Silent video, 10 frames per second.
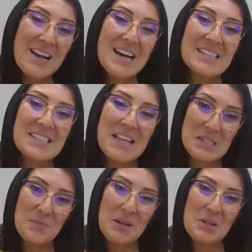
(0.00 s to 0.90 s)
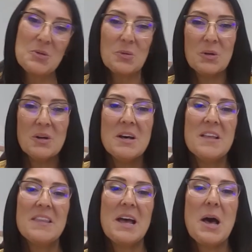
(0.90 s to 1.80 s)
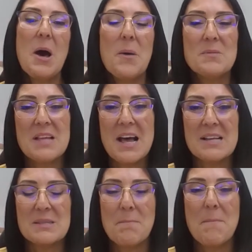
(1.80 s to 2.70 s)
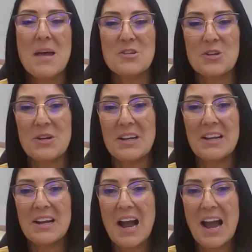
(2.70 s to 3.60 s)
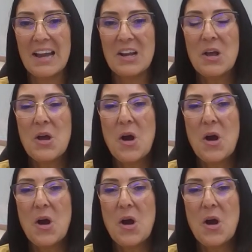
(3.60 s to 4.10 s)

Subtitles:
assessment tool that helps us measure and guide